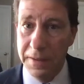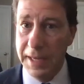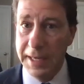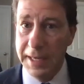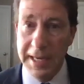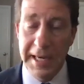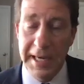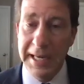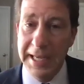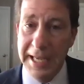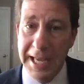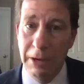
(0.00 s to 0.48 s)
They
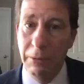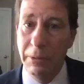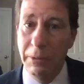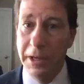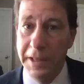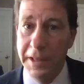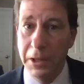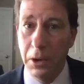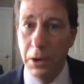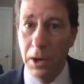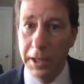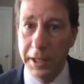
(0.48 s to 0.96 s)
didn't get
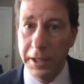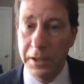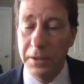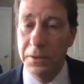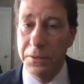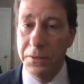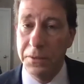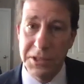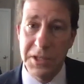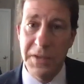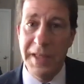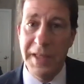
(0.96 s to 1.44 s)
rid of the
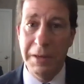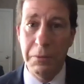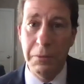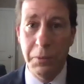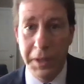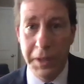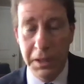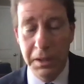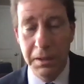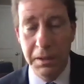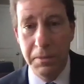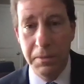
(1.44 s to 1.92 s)
articles to then
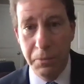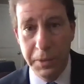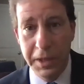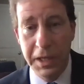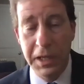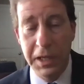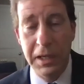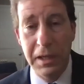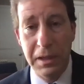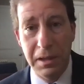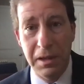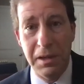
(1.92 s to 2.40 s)

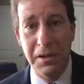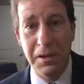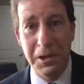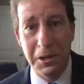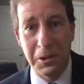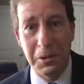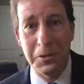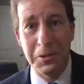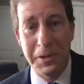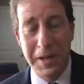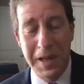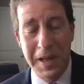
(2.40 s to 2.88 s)

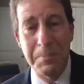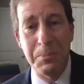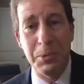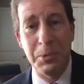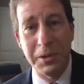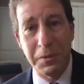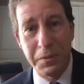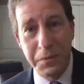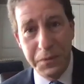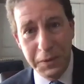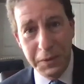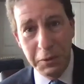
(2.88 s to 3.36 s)
then
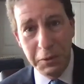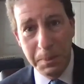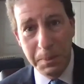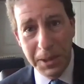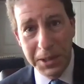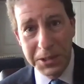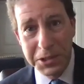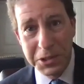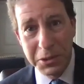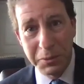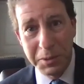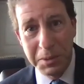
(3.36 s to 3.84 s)
put a
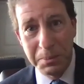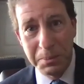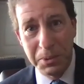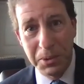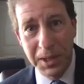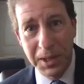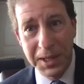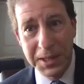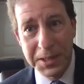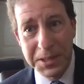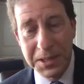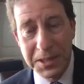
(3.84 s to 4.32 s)
filibuster in
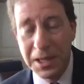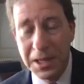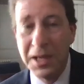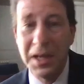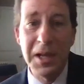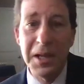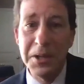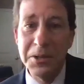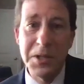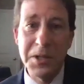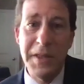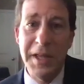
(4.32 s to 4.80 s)
place
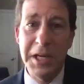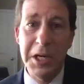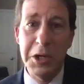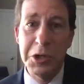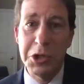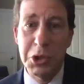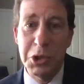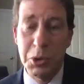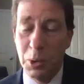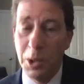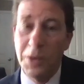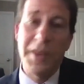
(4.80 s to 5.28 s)
to then
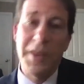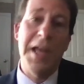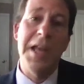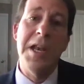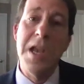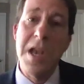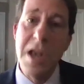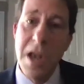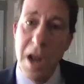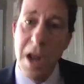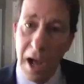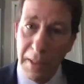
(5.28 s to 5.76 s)
ensure
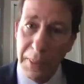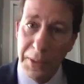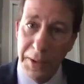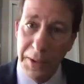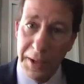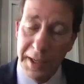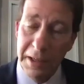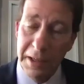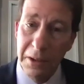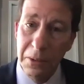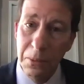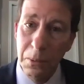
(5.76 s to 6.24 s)
that
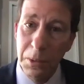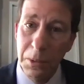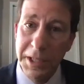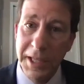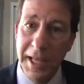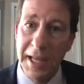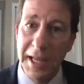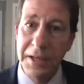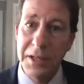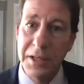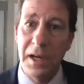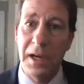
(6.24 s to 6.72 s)
nothing would
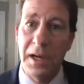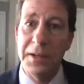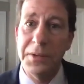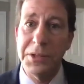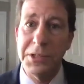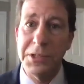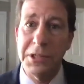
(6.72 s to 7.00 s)
get done.